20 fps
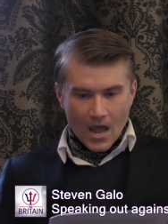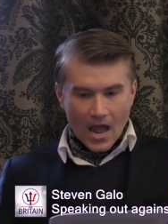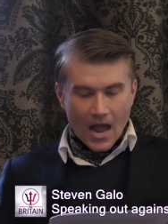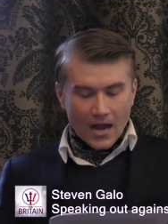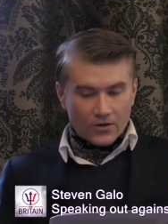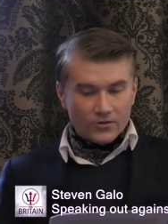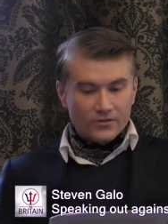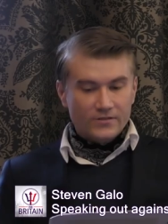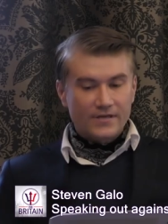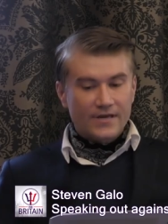
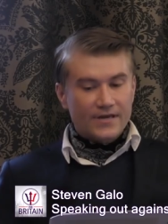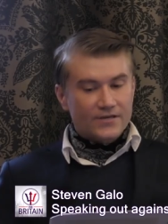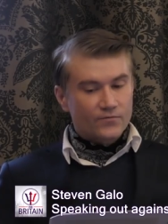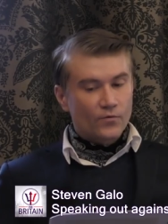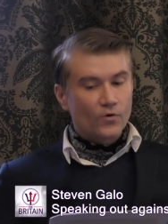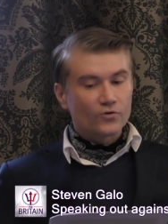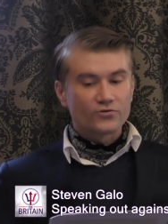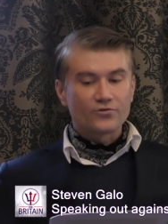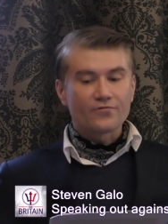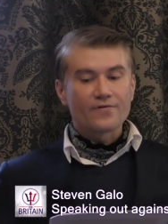I could see his
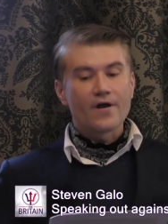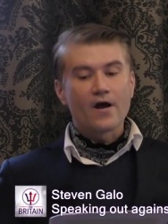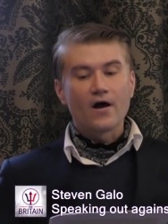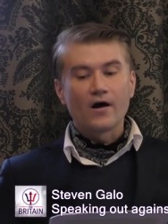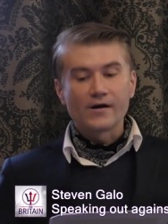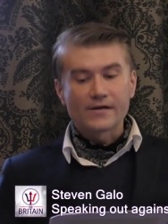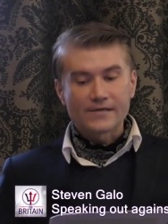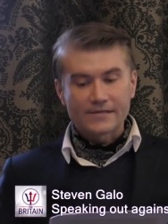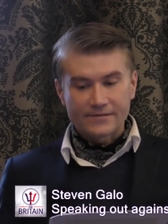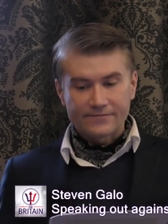watery
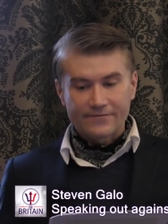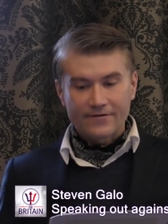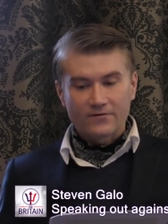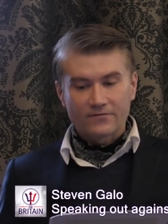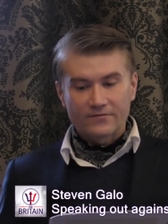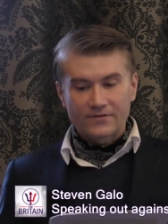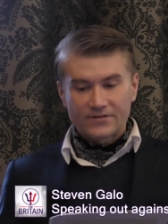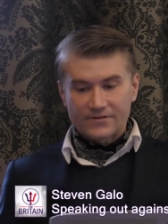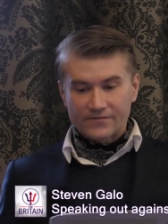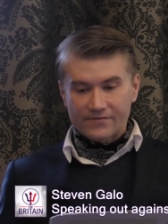eyes
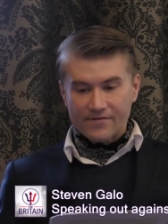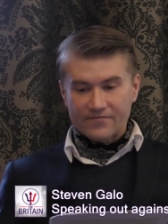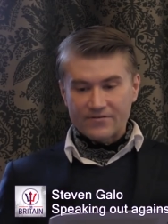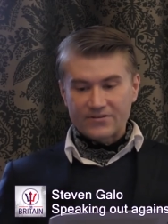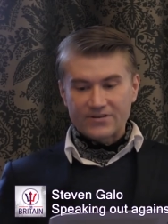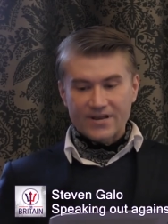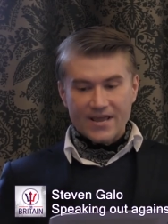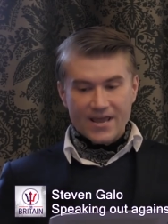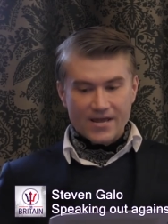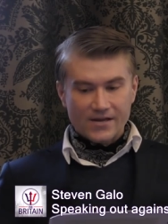filled
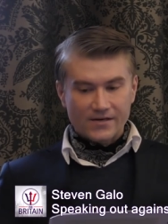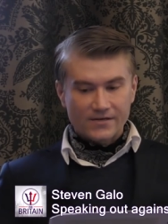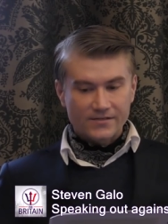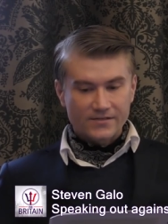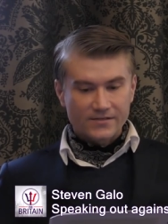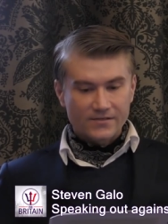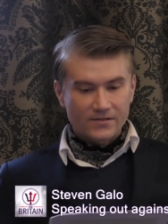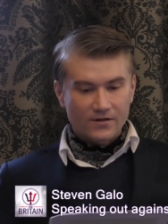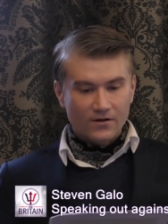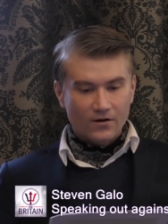with
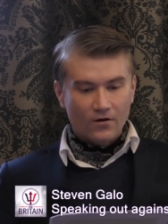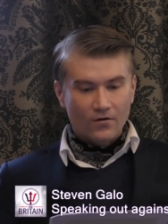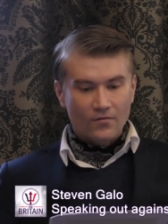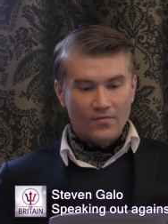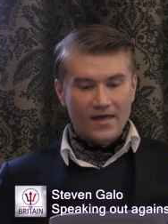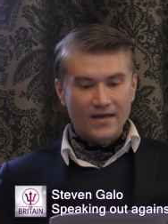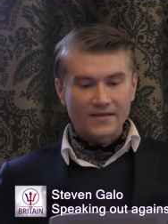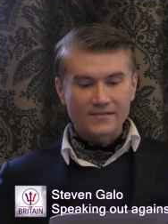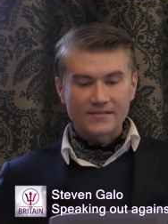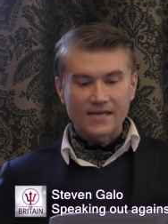tears
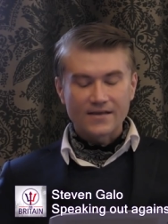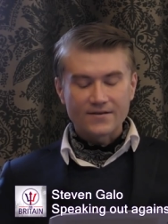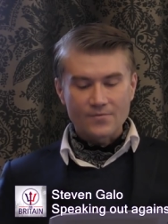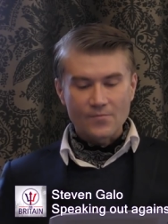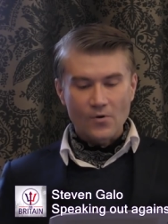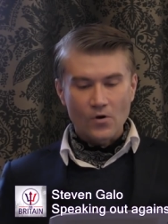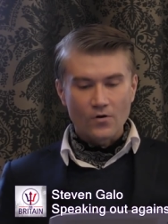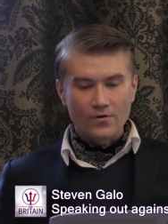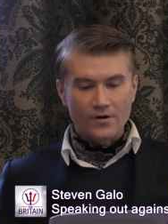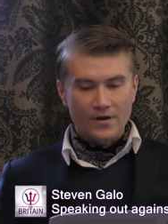on that Sunday
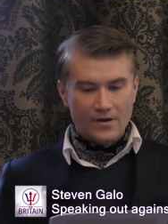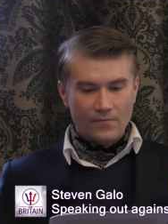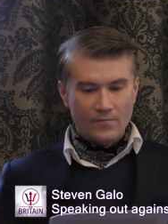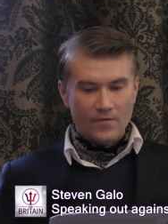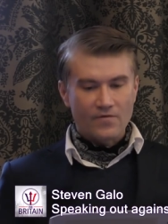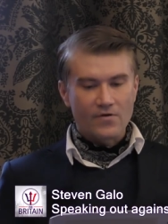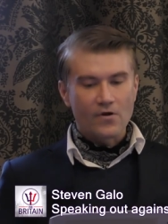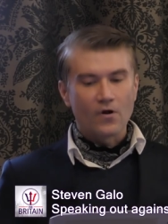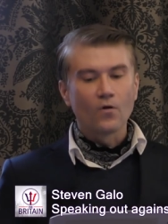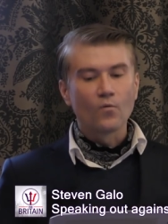morning
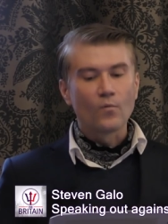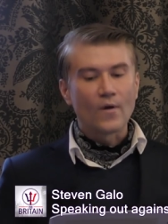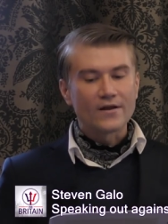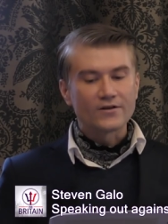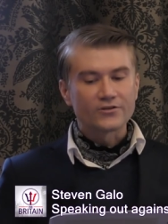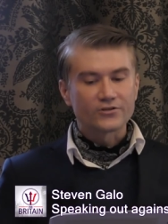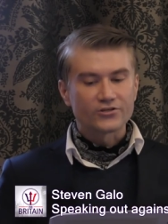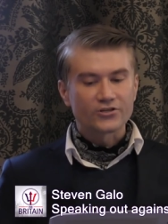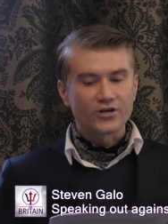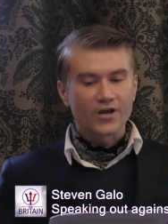when we all
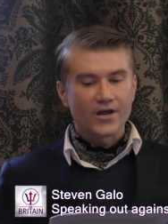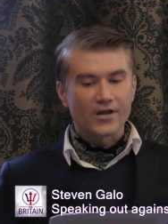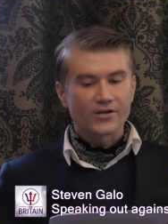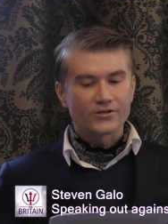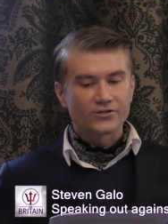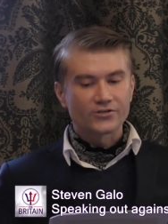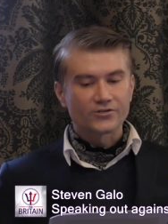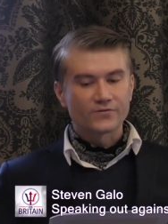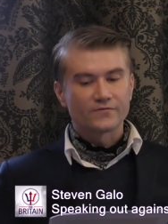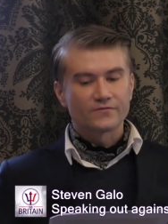went to
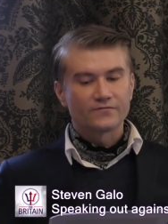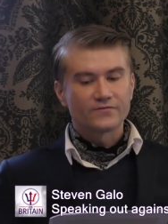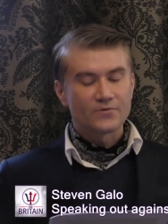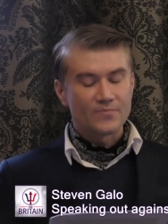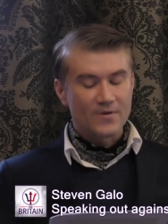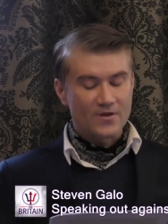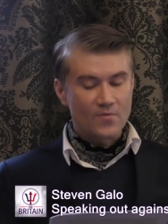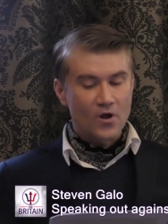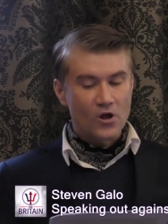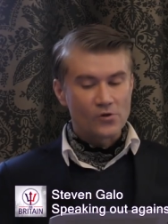church for
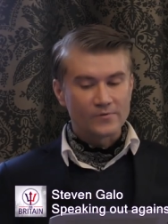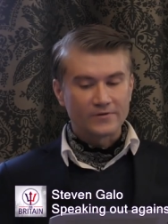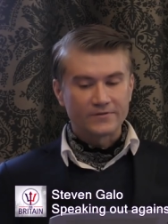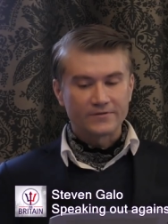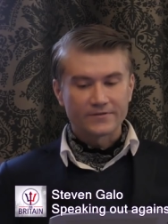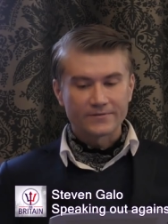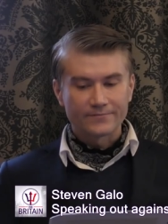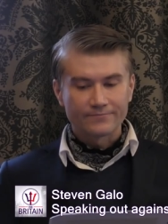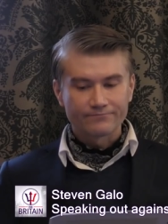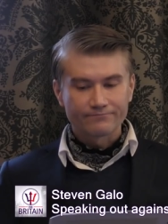the big
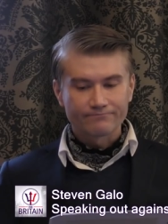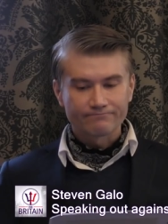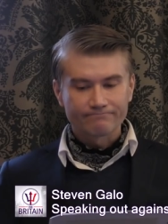moment.